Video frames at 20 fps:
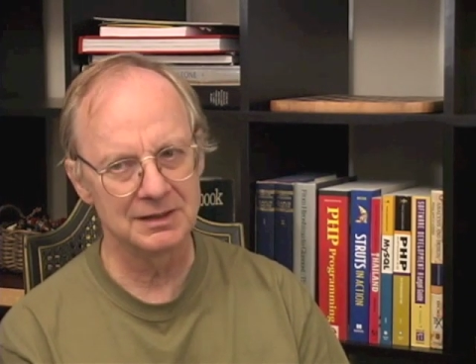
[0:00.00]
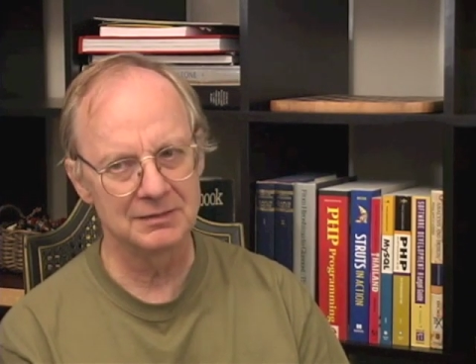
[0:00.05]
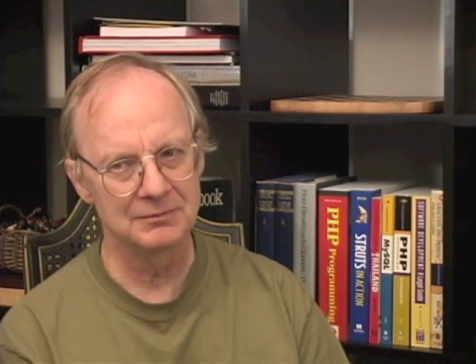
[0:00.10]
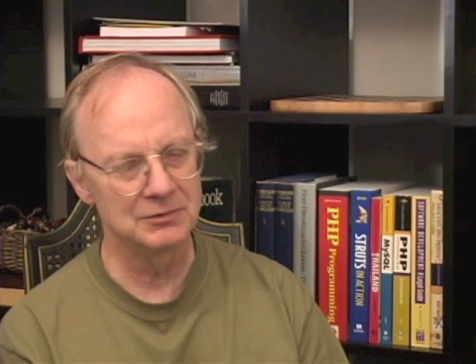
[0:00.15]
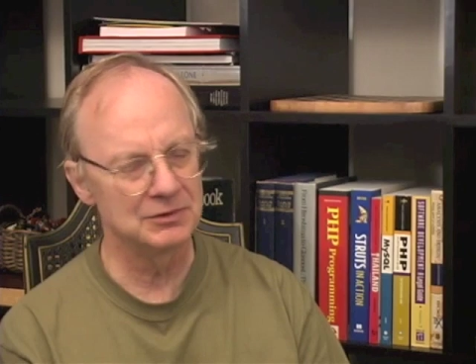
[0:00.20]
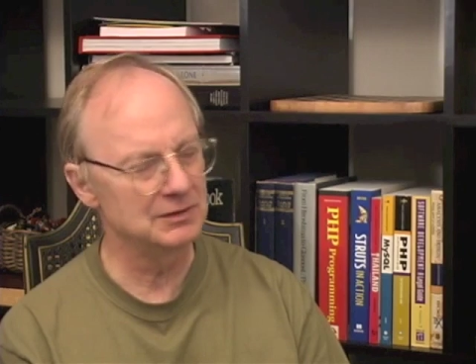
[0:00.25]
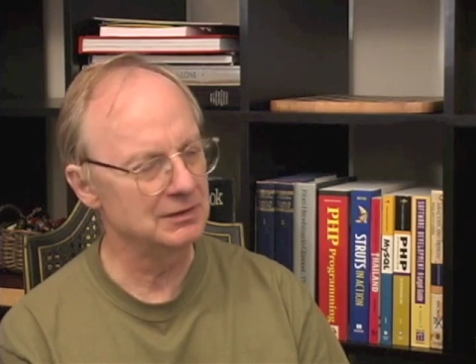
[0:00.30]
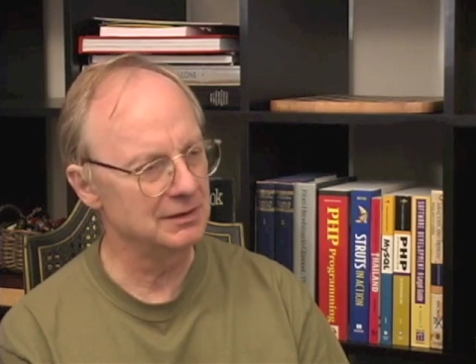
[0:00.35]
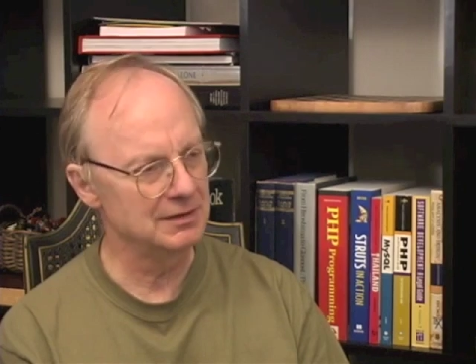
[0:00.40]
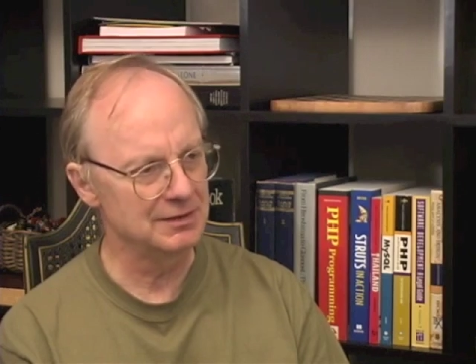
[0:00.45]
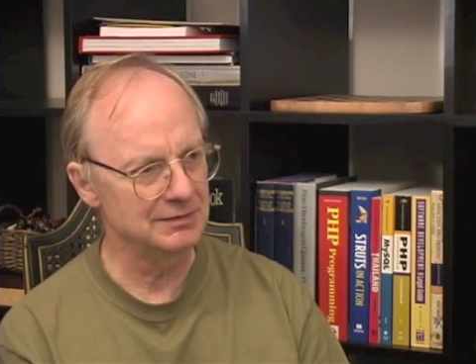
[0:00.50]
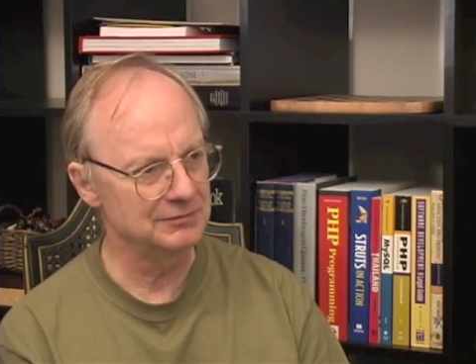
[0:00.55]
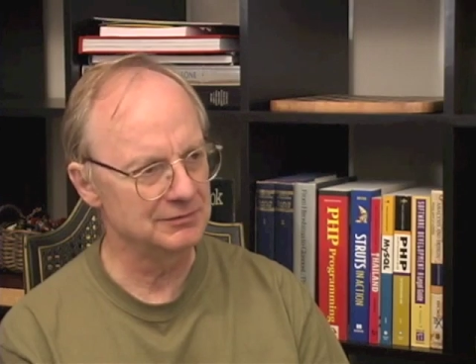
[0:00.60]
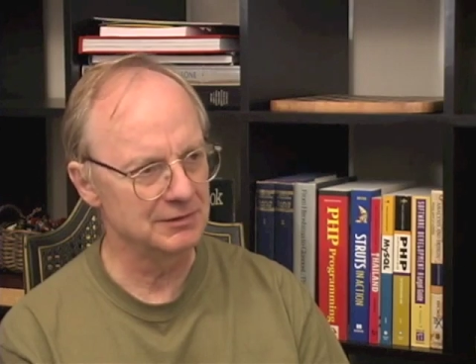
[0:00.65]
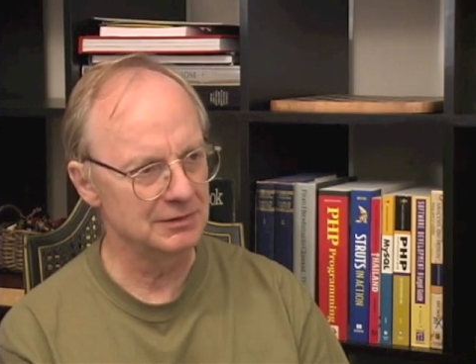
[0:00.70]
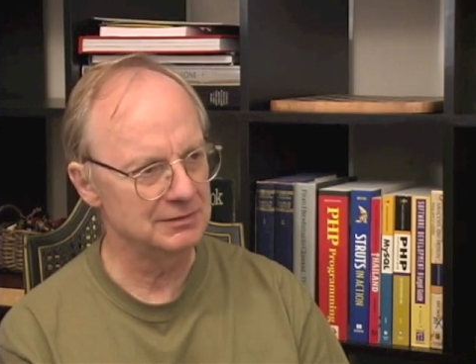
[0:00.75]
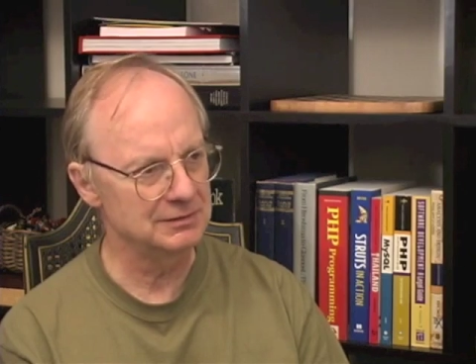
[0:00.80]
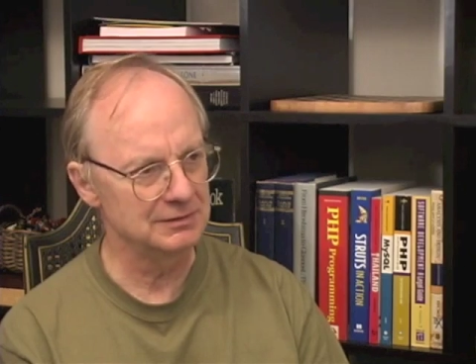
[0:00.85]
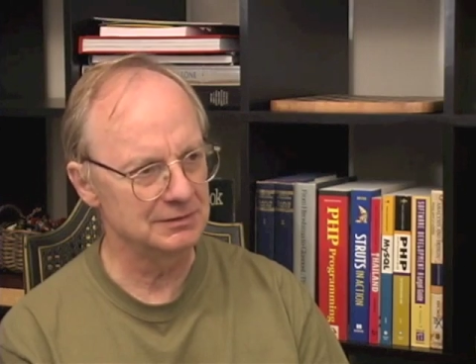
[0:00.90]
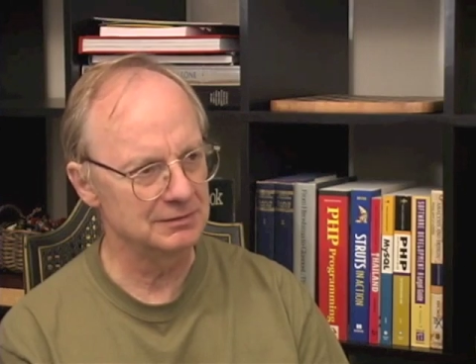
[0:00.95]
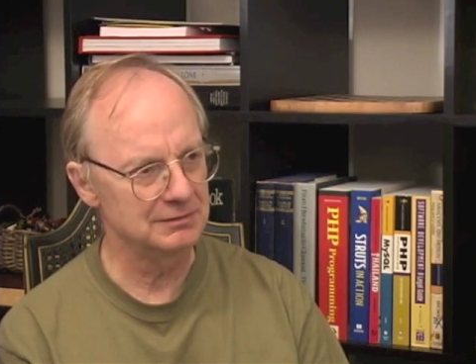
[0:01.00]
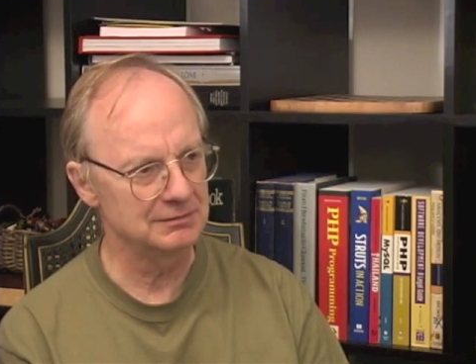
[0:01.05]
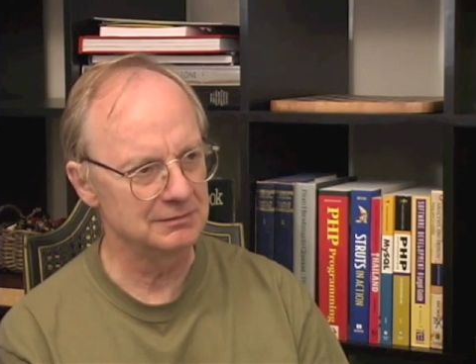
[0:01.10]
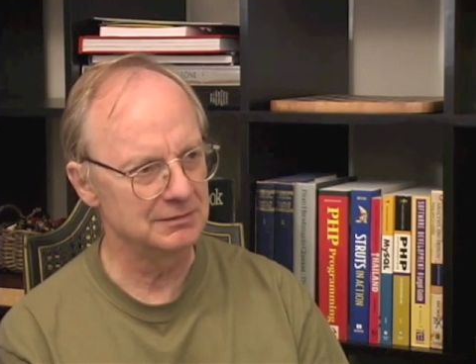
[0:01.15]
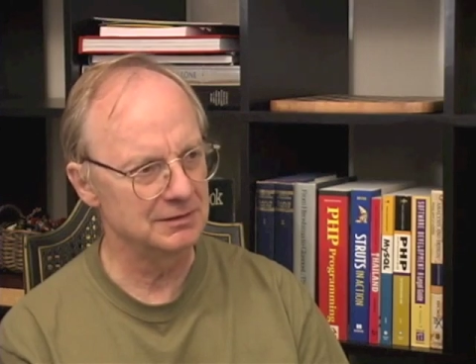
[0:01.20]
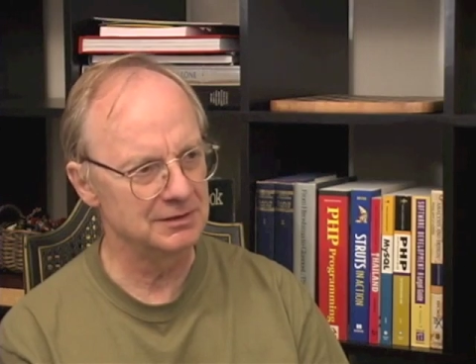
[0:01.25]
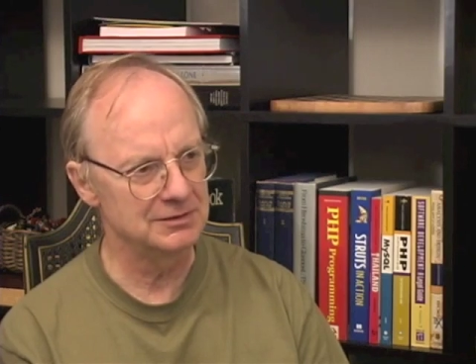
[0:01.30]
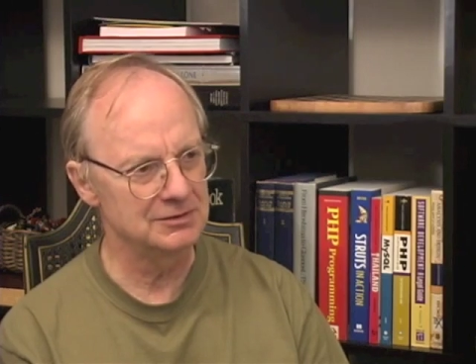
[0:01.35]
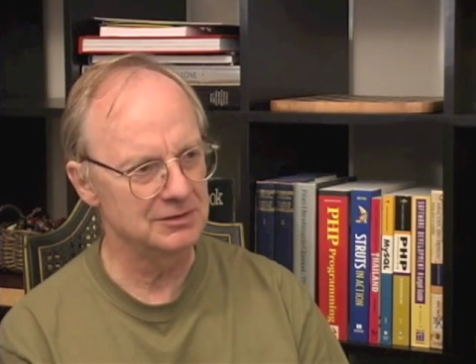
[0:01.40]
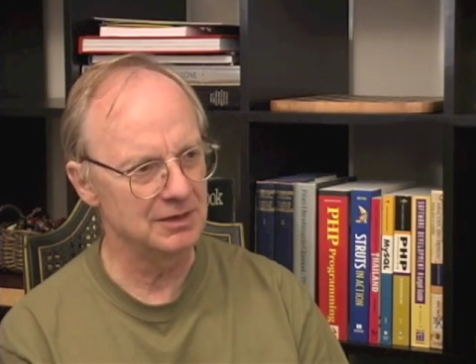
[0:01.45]
I would not have gotten
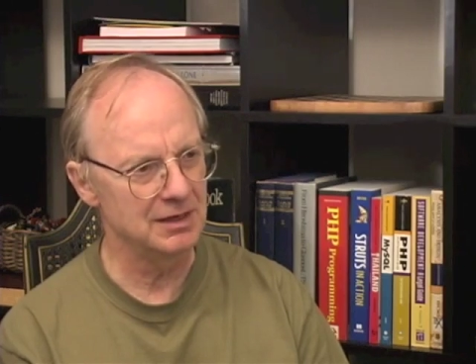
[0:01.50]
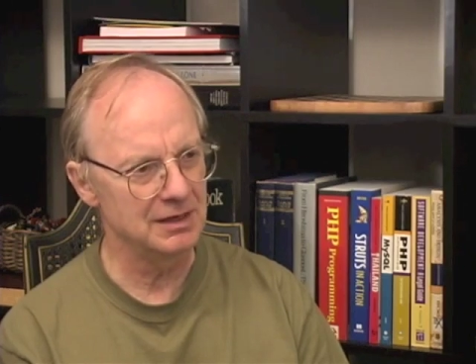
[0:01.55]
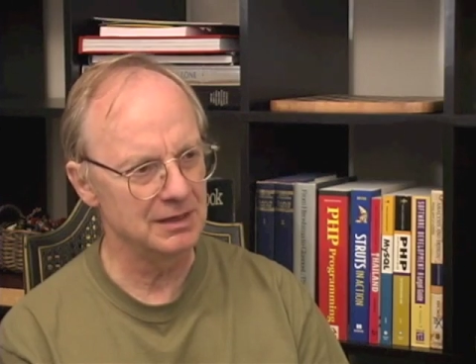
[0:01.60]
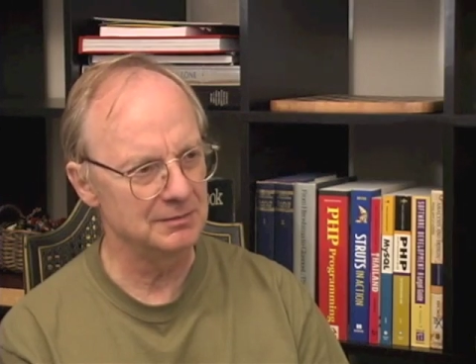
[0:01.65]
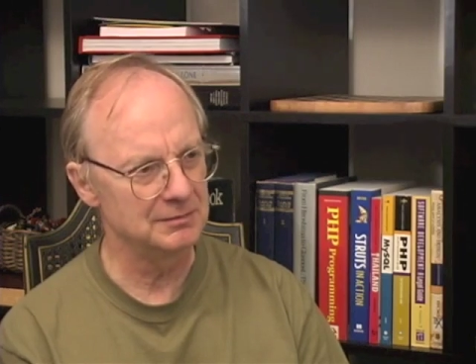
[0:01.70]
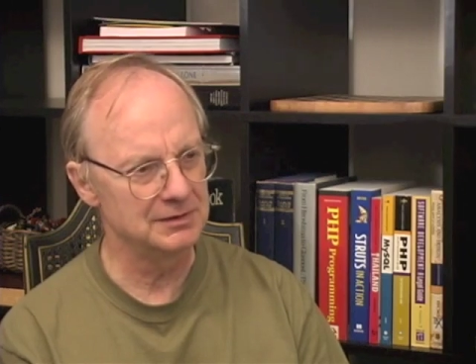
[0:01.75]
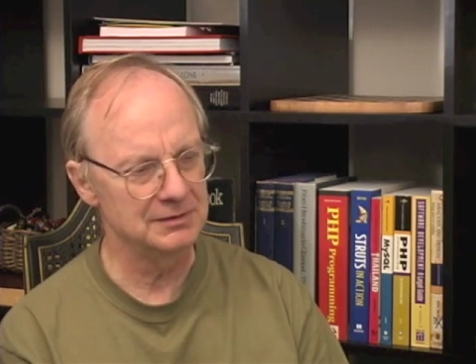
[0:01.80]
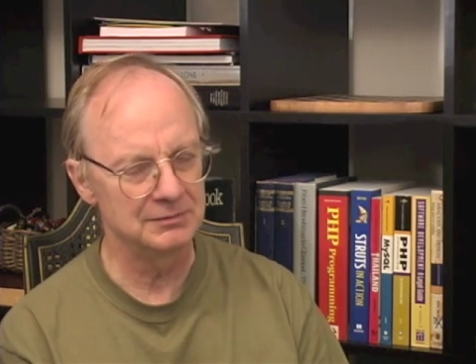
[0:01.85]
a job.